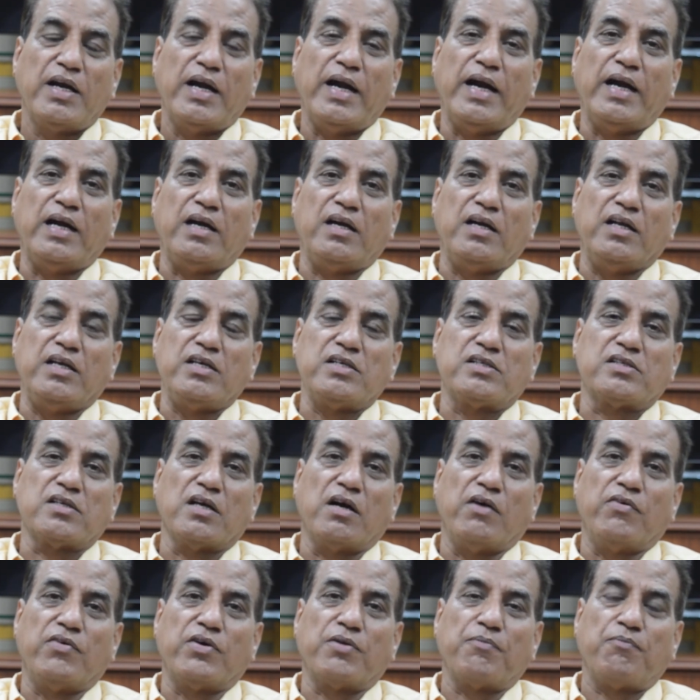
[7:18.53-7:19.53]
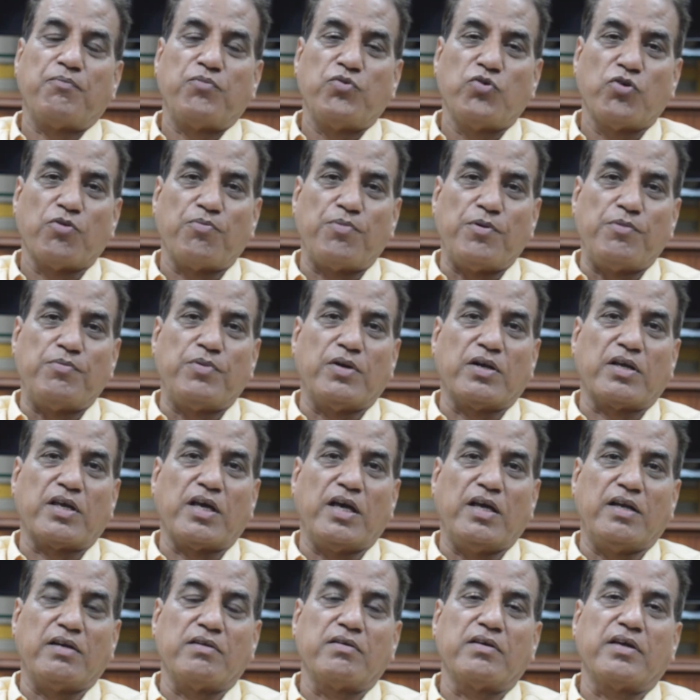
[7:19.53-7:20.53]
at least our poor people
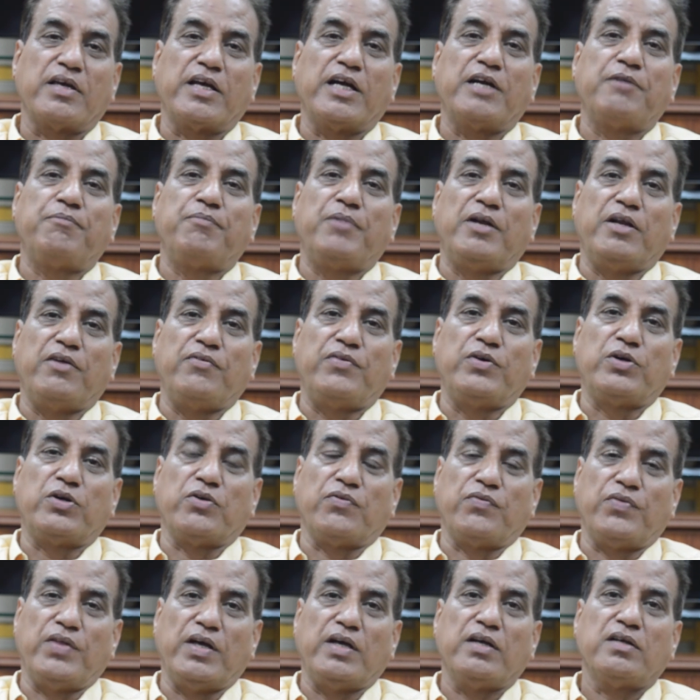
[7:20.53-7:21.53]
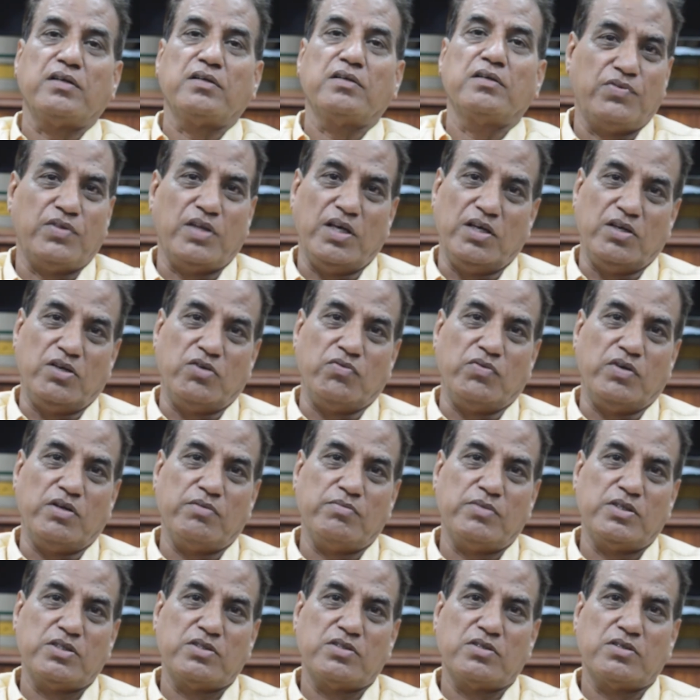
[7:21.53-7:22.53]
can get benefit of that. Thank you
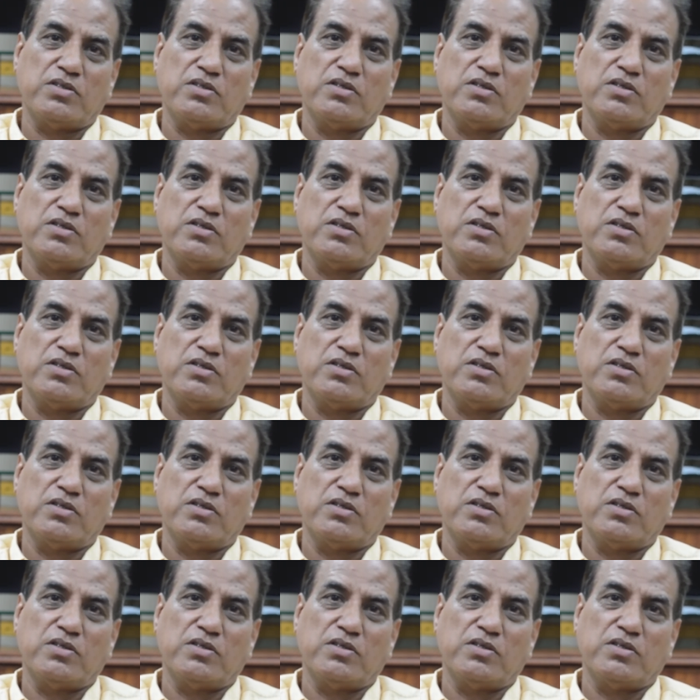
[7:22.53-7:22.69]
very much.